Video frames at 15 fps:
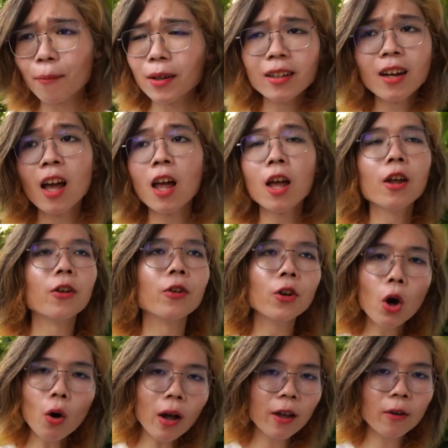But
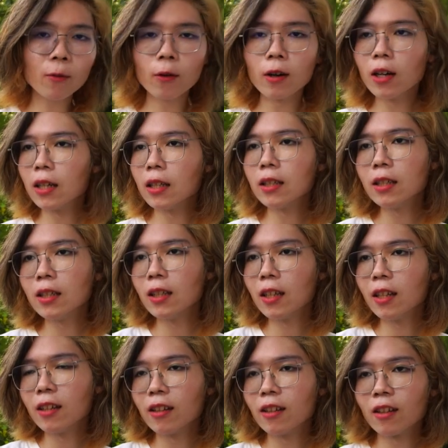no Ed Wood,
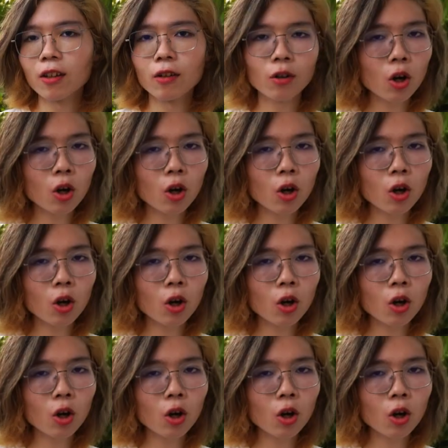you know,